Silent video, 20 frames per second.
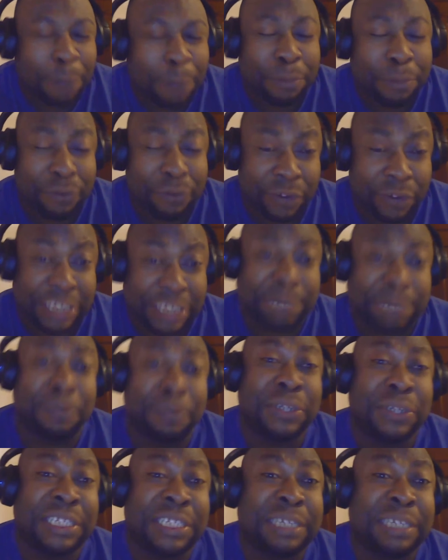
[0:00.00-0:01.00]

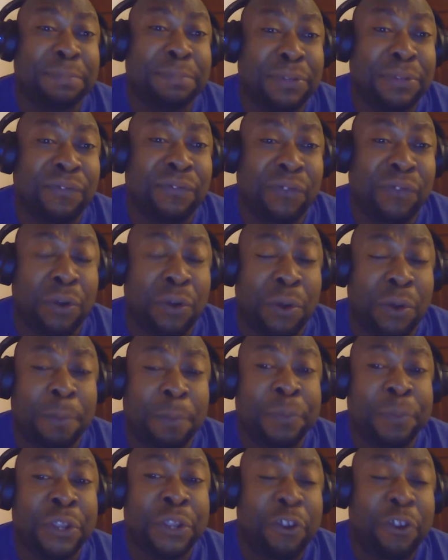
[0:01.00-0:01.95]
responsible for